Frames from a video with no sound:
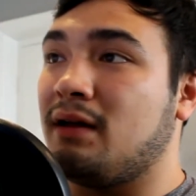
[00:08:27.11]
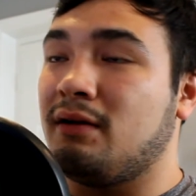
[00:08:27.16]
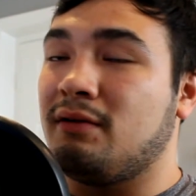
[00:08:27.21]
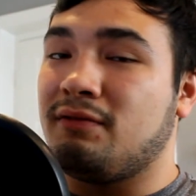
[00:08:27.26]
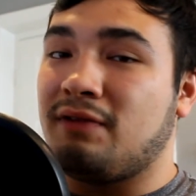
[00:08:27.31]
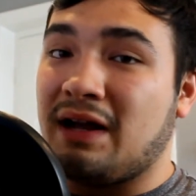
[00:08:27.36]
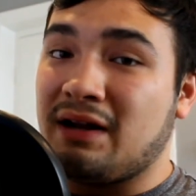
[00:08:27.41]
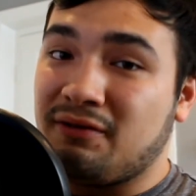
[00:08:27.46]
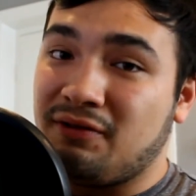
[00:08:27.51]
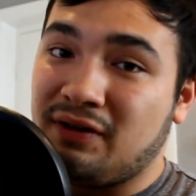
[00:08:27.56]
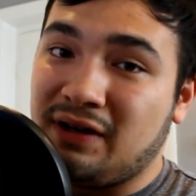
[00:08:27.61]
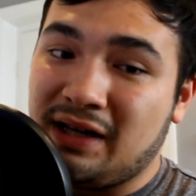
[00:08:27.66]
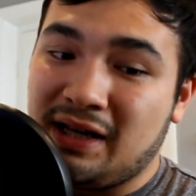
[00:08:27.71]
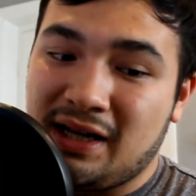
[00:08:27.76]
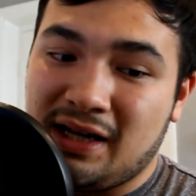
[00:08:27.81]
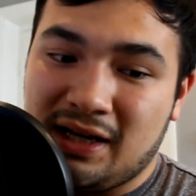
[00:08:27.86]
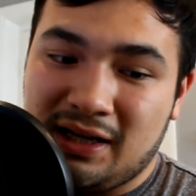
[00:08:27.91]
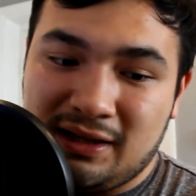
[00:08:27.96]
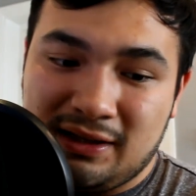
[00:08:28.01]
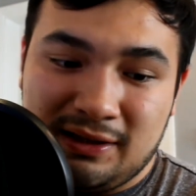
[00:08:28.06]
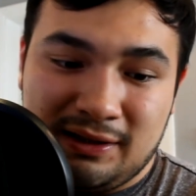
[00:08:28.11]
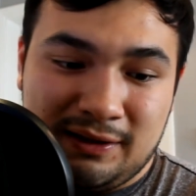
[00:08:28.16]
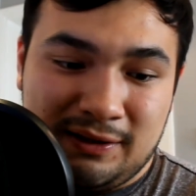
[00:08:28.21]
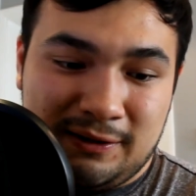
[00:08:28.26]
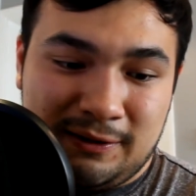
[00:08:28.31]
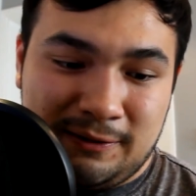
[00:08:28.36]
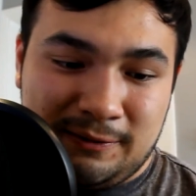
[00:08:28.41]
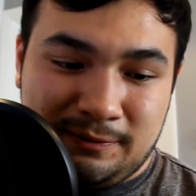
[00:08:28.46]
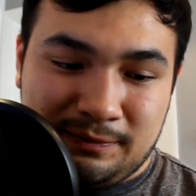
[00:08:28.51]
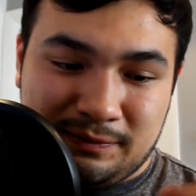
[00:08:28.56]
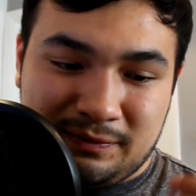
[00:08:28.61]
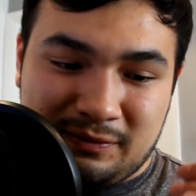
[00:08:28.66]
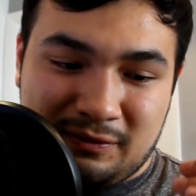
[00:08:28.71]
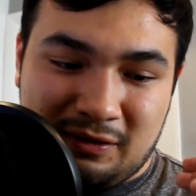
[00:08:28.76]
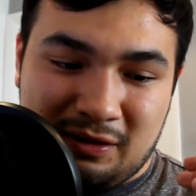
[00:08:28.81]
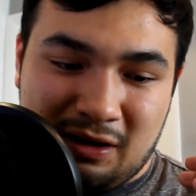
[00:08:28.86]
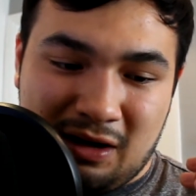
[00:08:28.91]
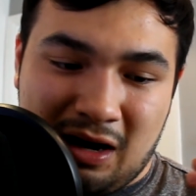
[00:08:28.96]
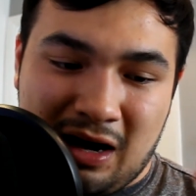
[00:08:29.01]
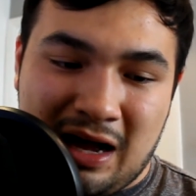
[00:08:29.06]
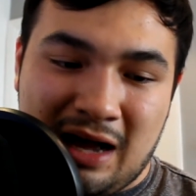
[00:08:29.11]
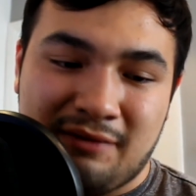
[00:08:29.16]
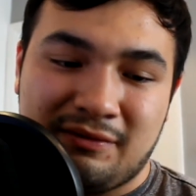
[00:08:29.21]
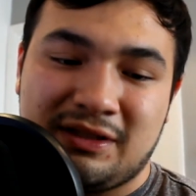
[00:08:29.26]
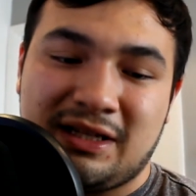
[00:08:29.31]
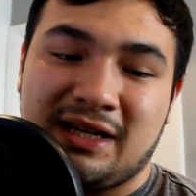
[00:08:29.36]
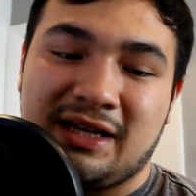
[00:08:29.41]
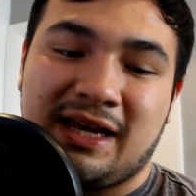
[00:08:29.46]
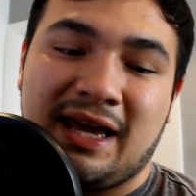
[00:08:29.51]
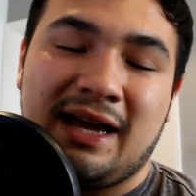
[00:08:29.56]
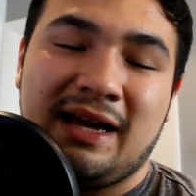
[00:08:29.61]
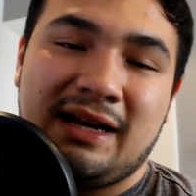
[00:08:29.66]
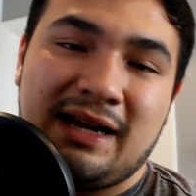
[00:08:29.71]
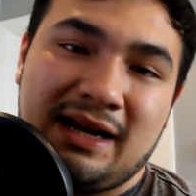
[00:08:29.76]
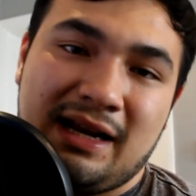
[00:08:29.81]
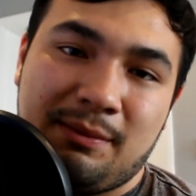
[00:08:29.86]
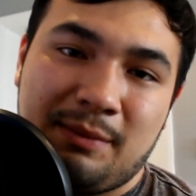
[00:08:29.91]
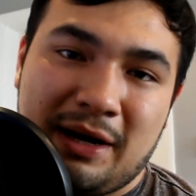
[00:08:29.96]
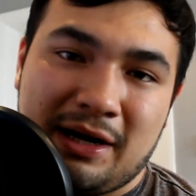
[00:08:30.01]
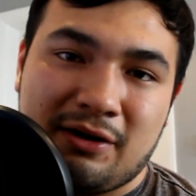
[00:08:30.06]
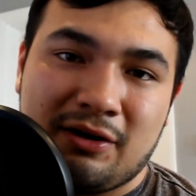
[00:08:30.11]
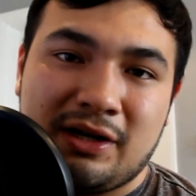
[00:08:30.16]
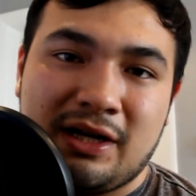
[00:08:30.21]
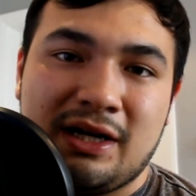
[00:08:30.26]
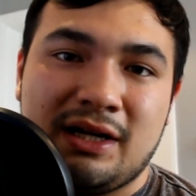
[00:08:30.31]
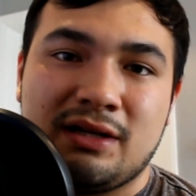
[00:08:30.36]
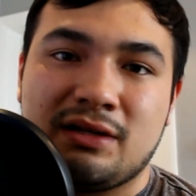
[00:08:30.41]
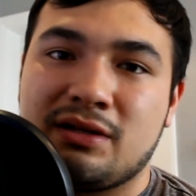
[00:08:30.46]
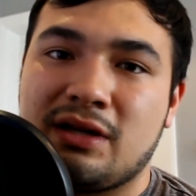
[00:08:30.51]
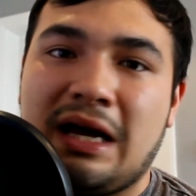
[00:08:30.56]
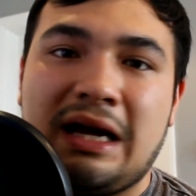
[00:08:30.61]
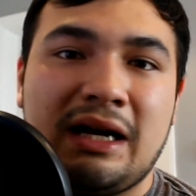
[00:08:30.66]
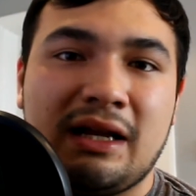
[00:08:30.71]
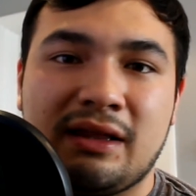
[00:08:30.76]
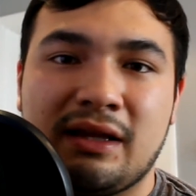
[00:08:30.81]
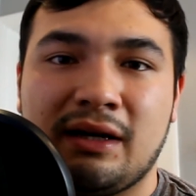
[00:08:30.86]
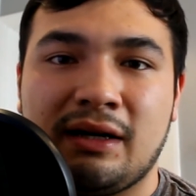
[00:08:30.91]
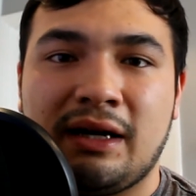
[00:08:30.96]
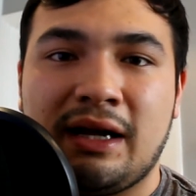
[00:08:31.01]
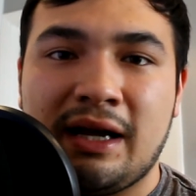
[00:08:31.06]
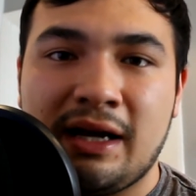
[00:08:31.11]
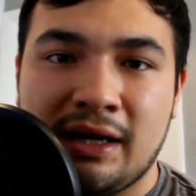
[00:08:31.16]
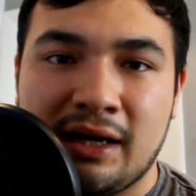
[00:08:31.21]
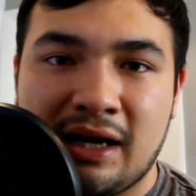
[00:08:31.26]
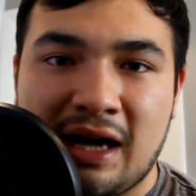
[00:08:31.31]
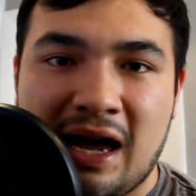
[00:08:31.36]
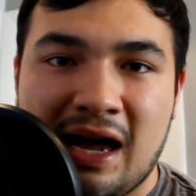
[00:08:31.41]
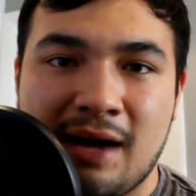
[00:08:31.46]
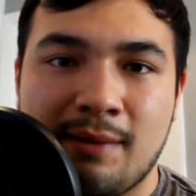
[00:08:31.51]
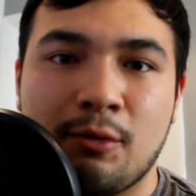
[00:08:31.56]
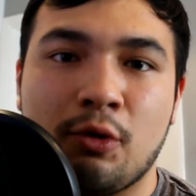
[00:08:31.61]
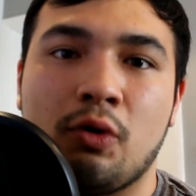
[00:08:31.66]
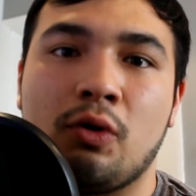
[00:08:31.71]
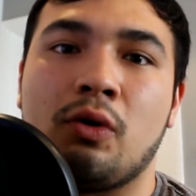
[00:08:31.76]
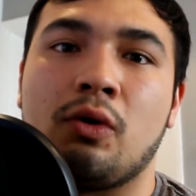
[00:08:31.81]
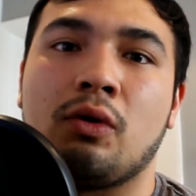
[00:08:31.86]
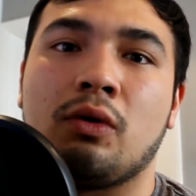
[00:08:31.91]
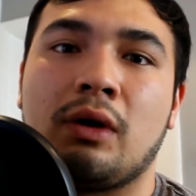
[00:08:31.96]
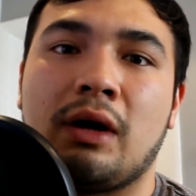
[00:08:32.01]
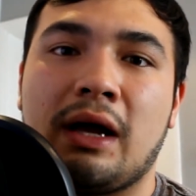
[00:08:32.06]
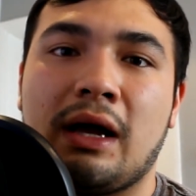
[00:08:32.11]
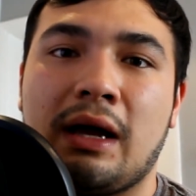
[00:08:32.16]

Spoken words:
thankfully, I haven't dedicated any macro keys to anything in-game or